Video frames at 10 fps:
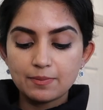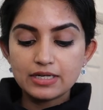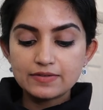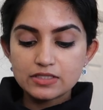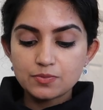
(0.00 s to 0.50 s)
I
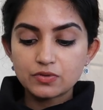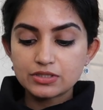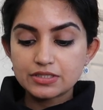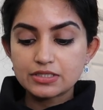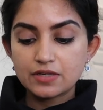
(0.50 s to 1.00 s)
believe this book
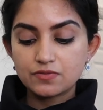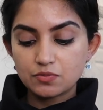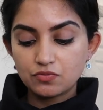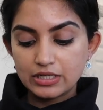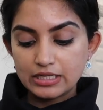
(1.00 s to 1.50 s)
does give
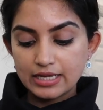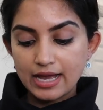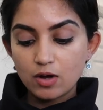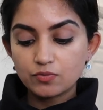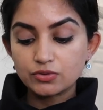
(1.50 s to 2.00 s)
some really
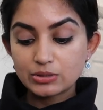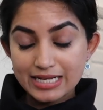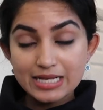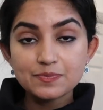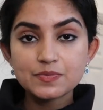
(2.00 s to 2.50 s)
helpful
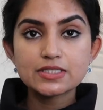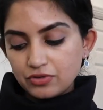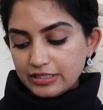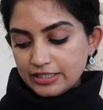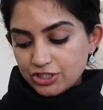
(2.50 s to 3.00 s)
tips.
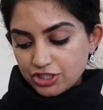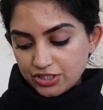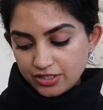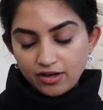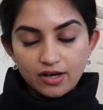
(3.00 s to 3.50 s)
Really is
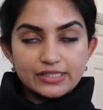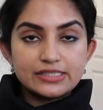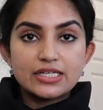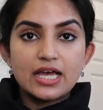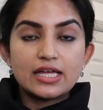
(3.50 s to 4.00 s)
just a
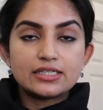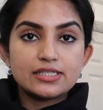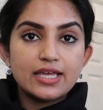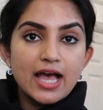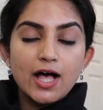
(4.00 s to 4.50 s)
guide,
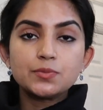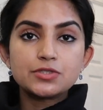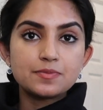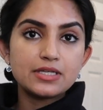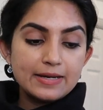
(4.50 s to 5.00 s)
and it
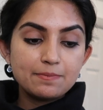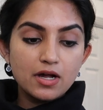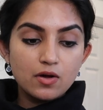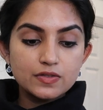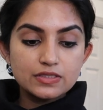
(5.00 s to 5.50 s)
helped me in
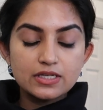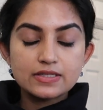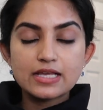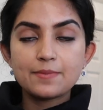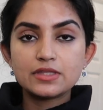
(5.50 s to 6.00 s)
my OSCE
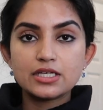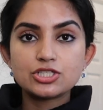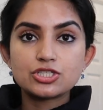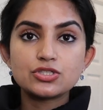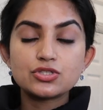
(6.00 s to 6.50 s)

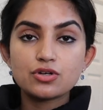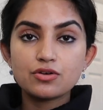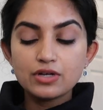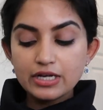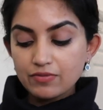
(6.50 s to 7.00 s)
examination, so I
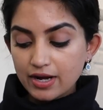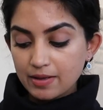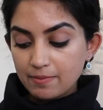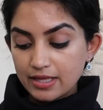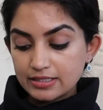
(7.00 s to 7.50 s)
really
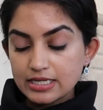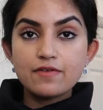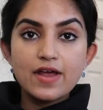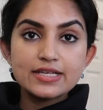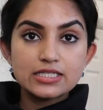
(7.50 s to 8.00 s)
recommend
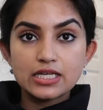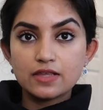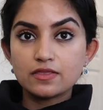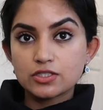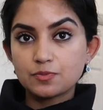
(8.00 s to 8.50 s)
investing
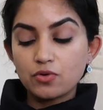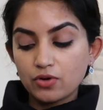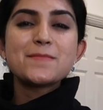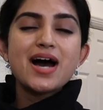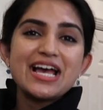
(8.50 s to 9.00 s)
in this book.
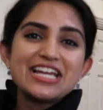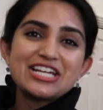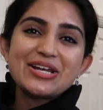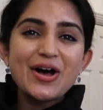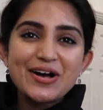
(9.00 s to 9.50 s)

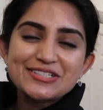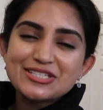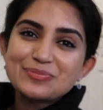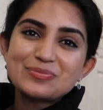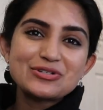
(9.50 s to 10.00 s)
My
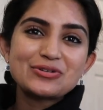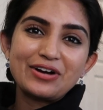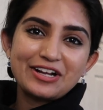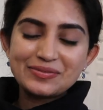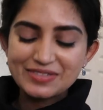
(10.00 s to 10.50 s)
last book
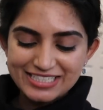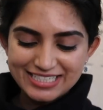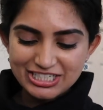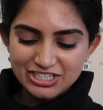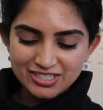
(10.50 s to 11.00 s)

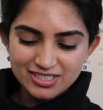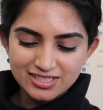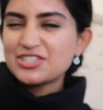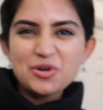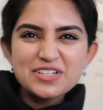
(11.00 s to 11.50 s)

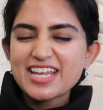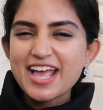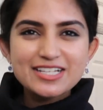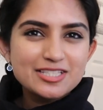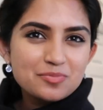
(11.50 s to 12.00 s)
recommendation, not a
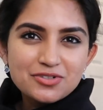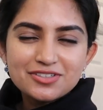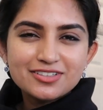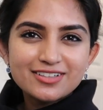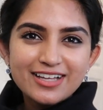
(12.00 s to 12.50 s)

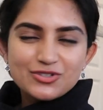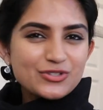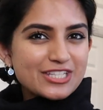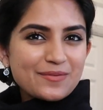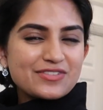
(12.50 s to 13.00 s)
textbook, it's not
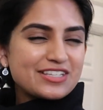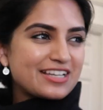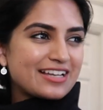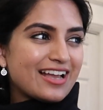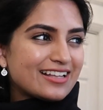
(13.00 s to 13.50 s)
something